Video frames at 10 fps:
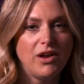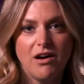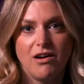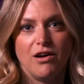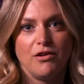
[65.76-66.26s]
on
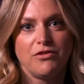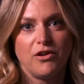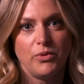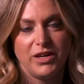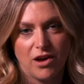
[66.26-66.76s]
earth
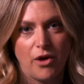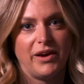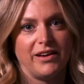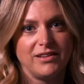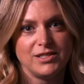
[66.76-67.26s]
are we
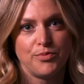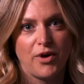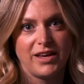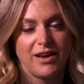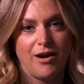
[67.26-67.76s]
going to
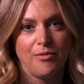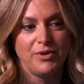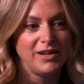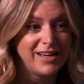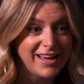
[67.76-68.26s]
break up?
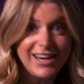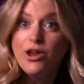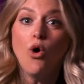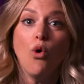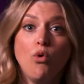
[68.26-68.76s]

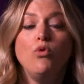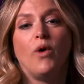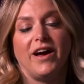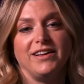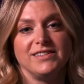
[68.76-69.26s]
In all
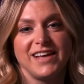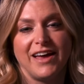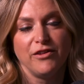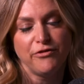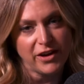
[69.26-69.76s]
ways,
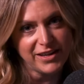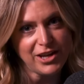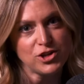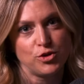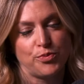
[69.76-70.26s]
and the
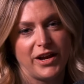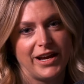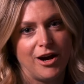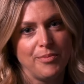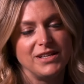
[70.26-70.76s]
financial
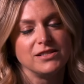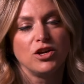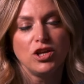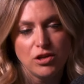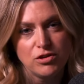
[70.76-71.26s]
breakup is a
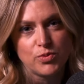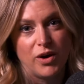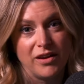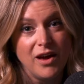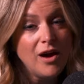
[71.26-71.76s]
huge
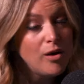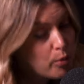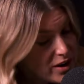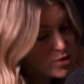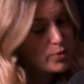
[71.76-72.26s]
one,
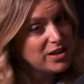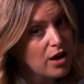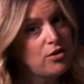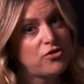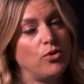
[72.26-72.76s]
which we
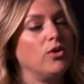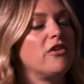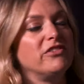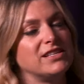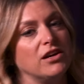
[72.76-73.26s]
know through all
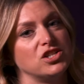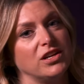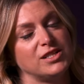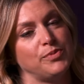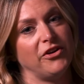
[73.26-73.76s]
our research
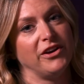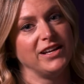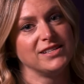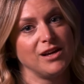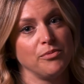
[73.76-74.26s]
at Experian
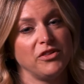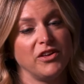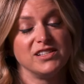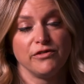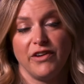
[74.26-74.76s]
is something
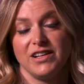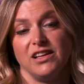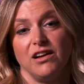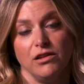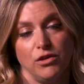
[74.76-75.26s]
that is
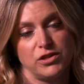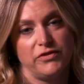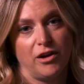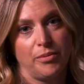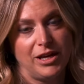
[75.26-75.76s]
affecting a lot
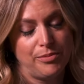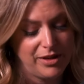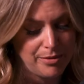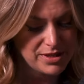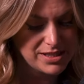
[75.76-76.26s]
of young people
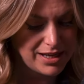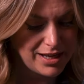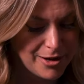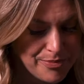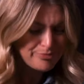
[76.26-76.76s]
in
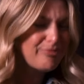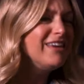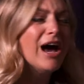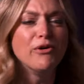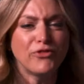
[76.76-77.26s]
particular.
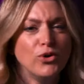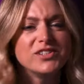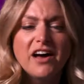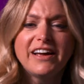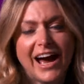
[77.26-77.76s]
Now, of
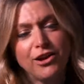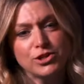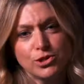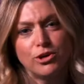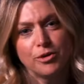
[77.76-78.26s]
course, I
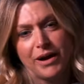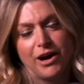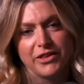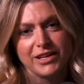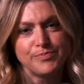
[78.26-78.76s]
cannot talk
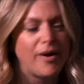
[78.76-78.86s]
about this